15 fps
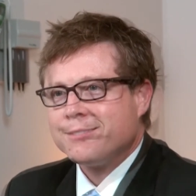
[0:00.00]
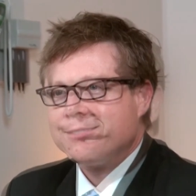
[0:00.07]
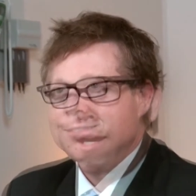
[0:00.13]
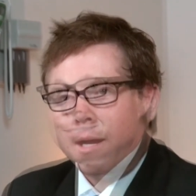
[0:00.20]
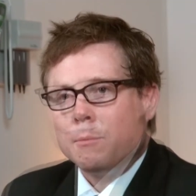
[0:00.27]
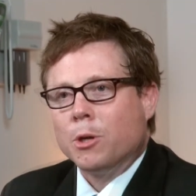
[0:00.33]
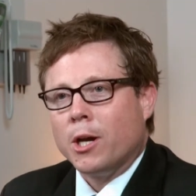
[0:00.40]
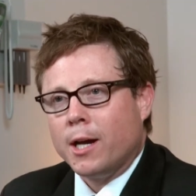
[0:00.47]

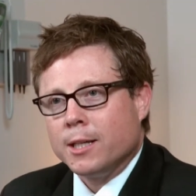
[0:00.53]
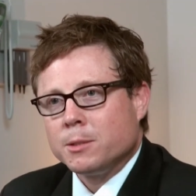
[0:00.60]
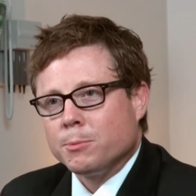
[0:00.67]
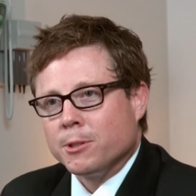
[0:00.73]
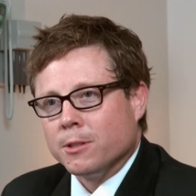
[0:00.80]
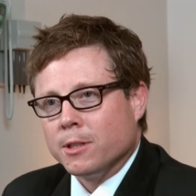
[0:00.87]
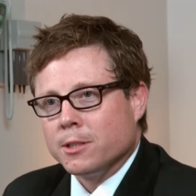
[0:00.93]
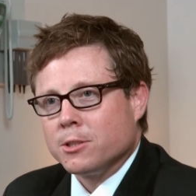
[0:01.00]
I'm a
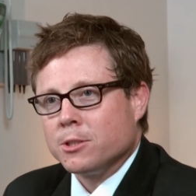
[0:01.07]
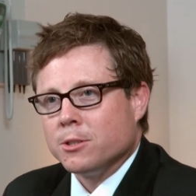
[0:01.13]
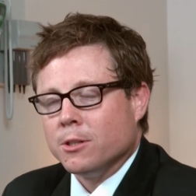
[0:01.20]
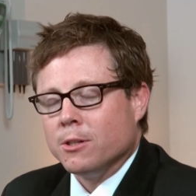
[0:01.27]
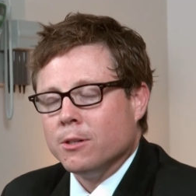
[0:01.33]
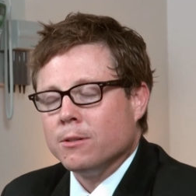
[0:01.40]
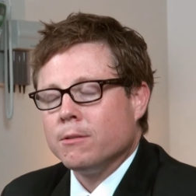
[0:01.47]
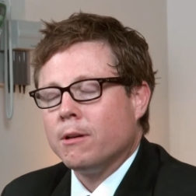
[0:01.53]
hospitalist,
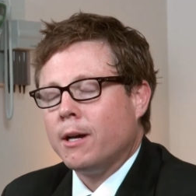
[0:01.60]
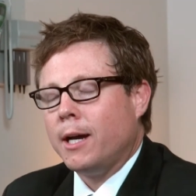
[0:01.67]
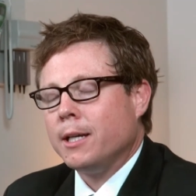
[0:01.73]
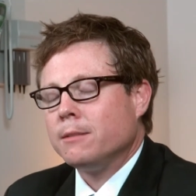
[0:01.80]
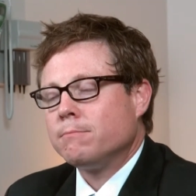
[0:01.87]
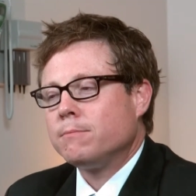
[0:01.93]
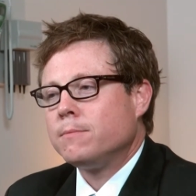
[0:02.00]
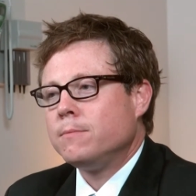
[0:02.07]
so
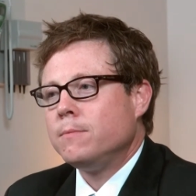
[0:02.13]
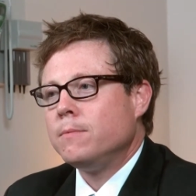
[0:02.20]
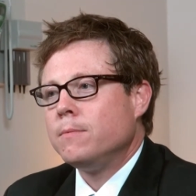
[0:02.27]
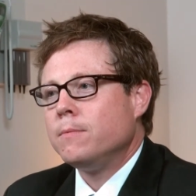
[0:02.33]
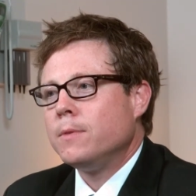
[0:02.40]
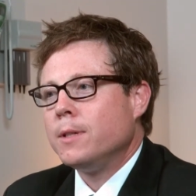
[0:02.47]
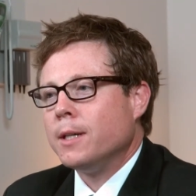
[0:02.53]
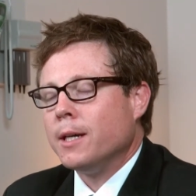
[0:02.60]
I
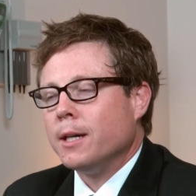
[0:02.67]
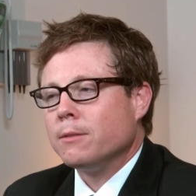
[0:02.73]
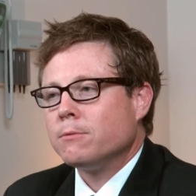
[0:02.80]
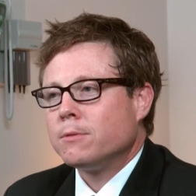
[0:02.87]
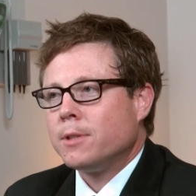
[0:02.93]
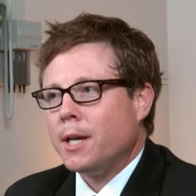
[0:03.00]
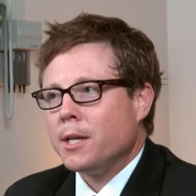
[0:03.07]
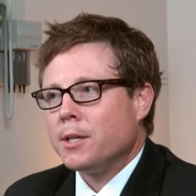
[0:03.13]

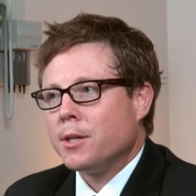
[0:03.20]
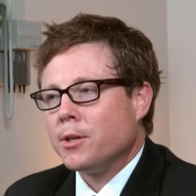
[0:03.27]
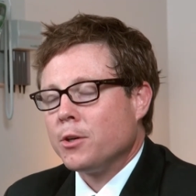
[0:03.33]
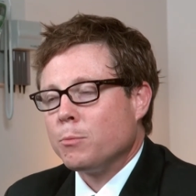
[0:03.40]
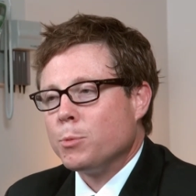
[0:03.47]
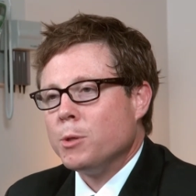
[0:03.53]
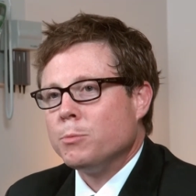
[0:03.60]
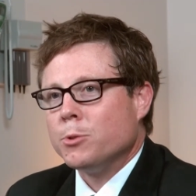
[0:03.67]
take care
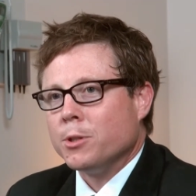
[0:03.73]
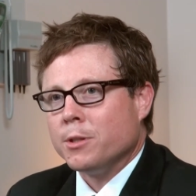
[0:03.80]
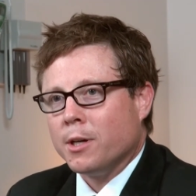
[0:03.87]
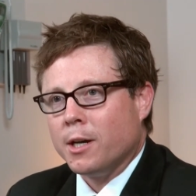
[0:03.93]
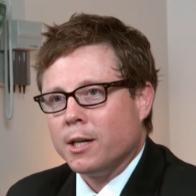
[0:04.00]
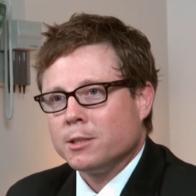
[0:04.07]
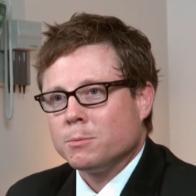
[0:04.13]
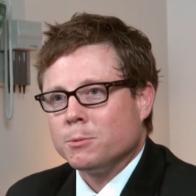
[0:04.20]
of people in the
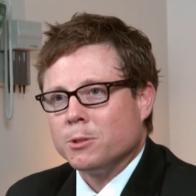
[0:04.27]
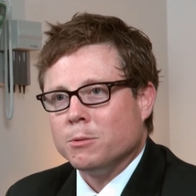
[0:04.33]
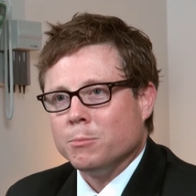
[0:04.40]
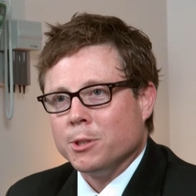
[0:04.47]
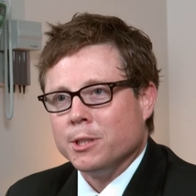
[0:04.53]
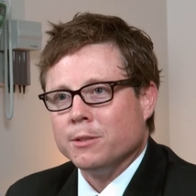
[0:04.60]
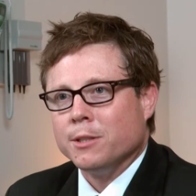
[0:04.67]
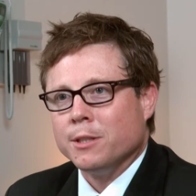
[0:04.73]
hospital
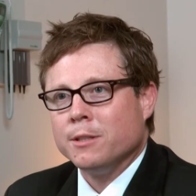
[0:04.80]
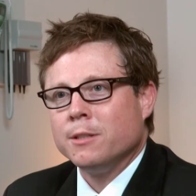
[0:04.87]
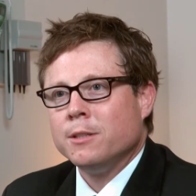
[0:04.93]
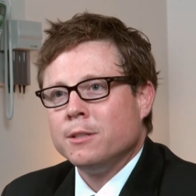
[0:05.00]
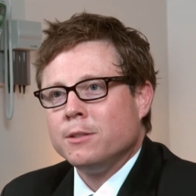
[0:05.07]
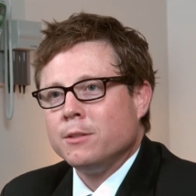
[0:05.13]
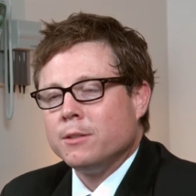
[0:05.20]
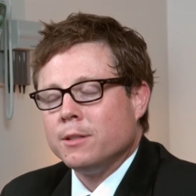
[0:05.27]
mainly.
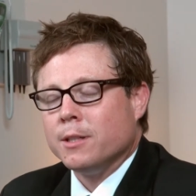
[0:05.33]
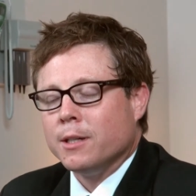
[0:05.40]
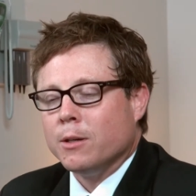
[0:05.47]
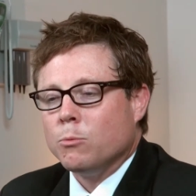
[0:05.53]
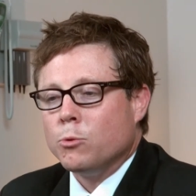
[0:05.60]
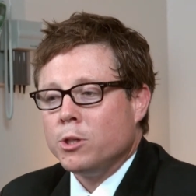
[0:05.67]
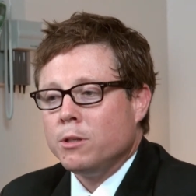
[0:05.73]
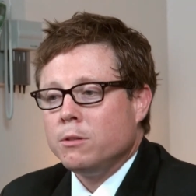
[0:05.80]

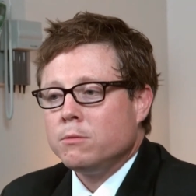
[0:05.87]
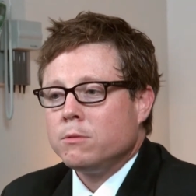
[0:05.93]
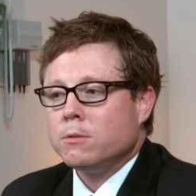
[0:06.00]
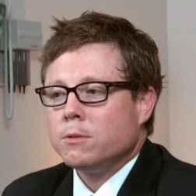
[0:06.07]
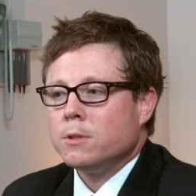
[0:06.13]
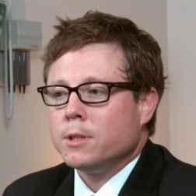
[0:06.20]
We